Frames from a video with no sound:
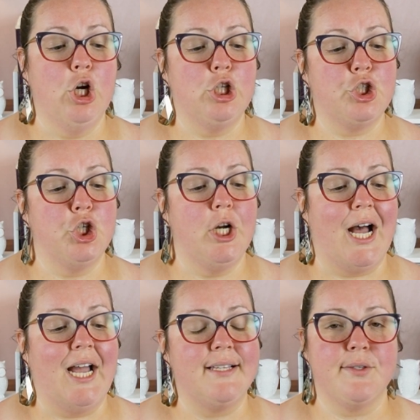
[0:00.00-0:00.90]
should
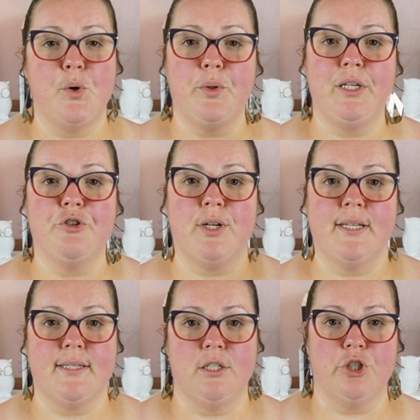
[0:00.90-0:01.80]
I slowly
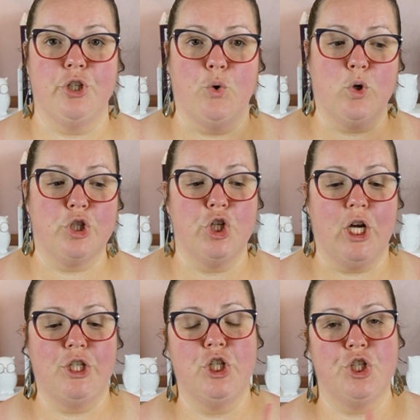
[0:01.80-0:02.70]
transition or should
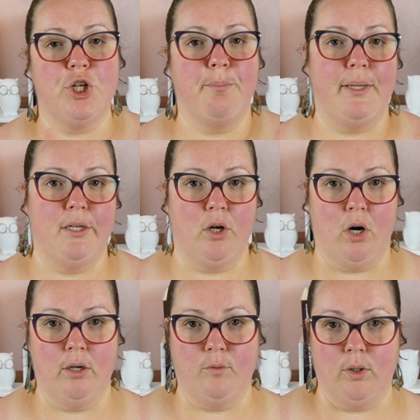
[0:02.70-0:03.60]
I just jump into
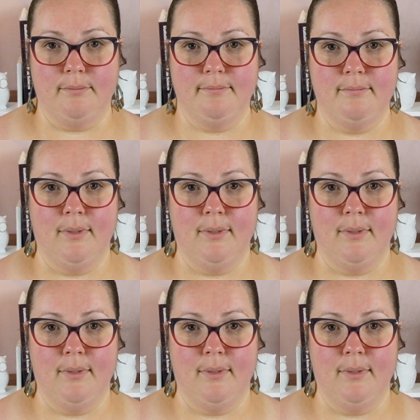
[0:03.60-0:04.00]
carnivore?